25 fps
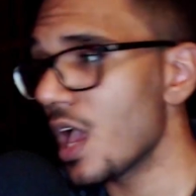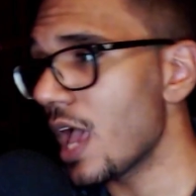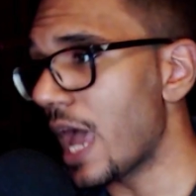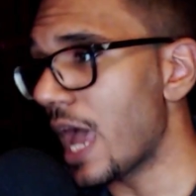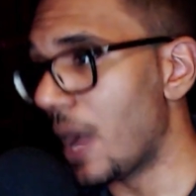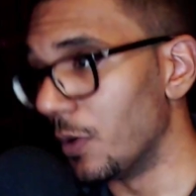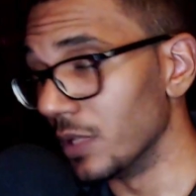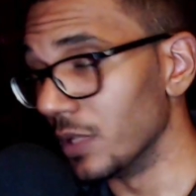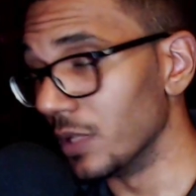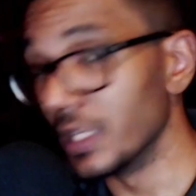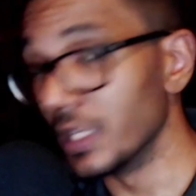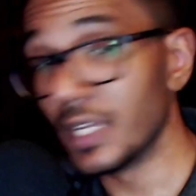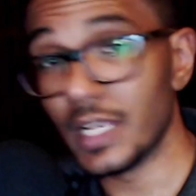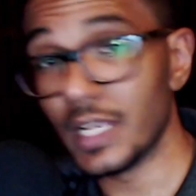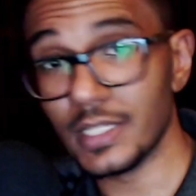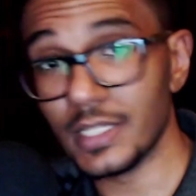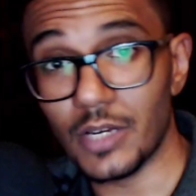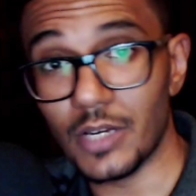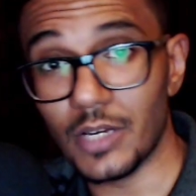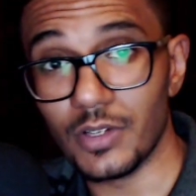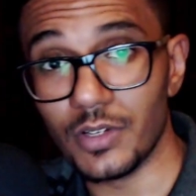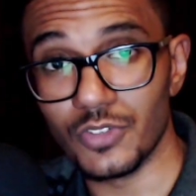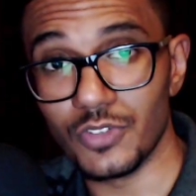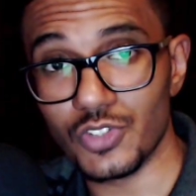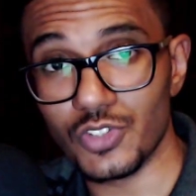I will link it
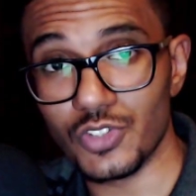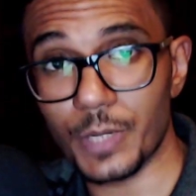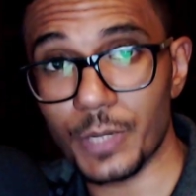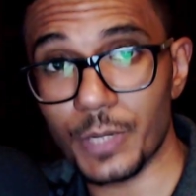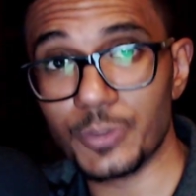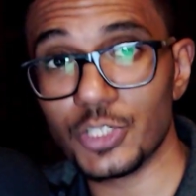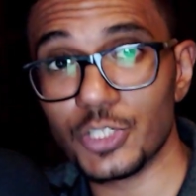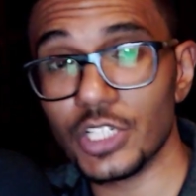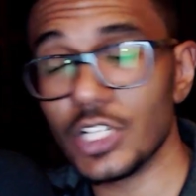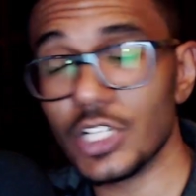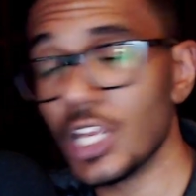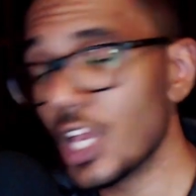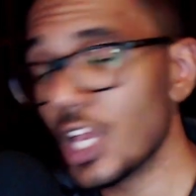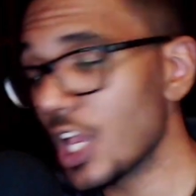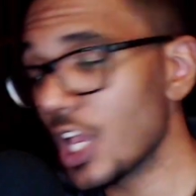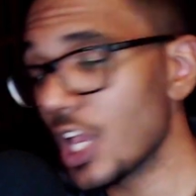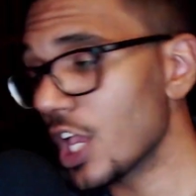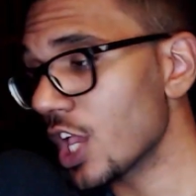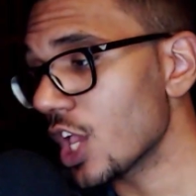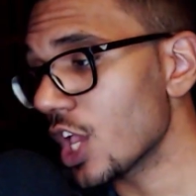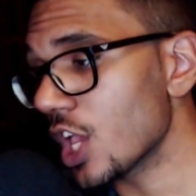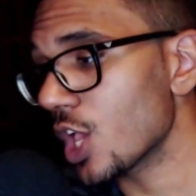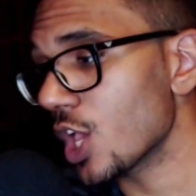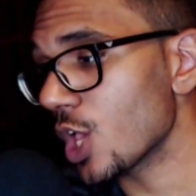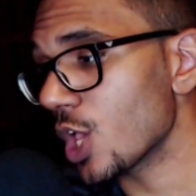down in the description.
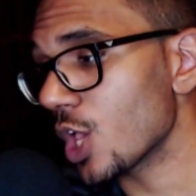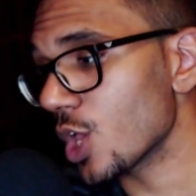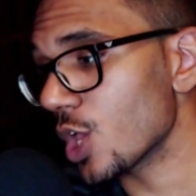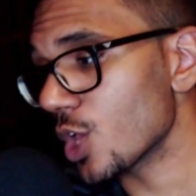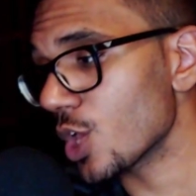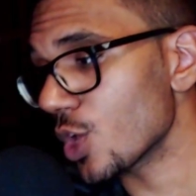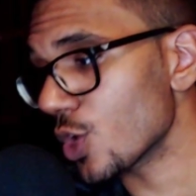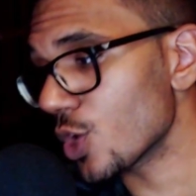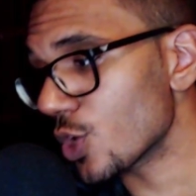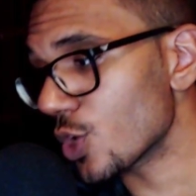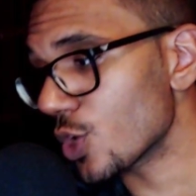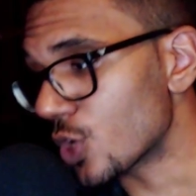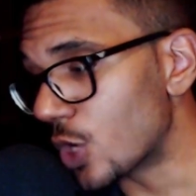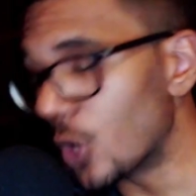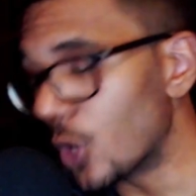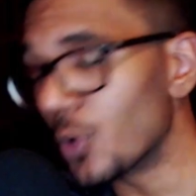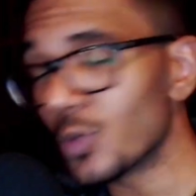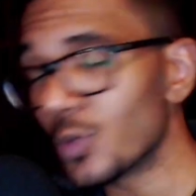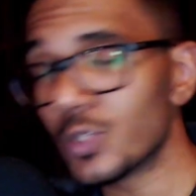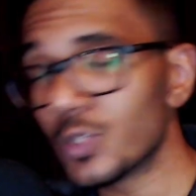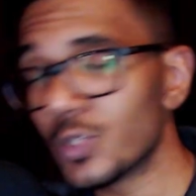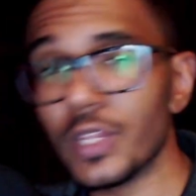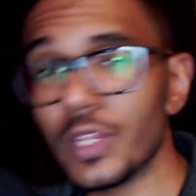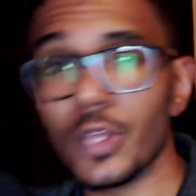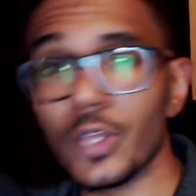
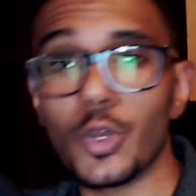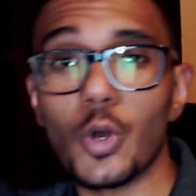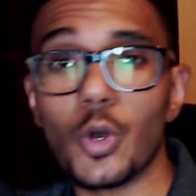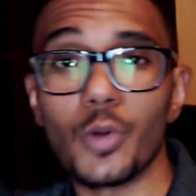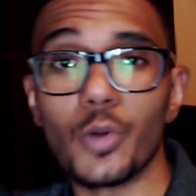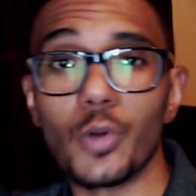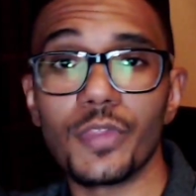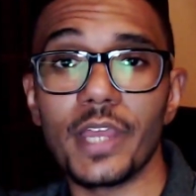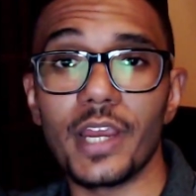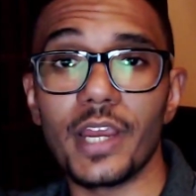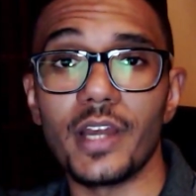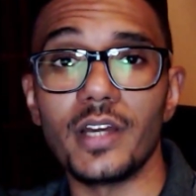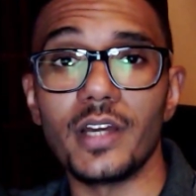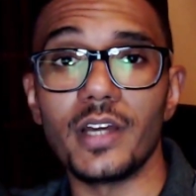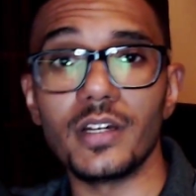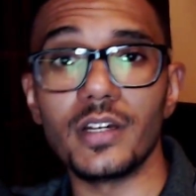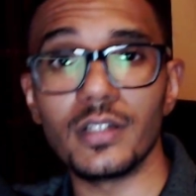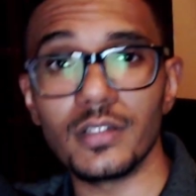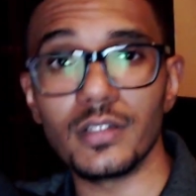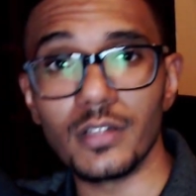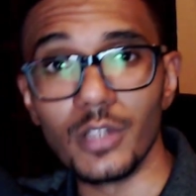Go to go there,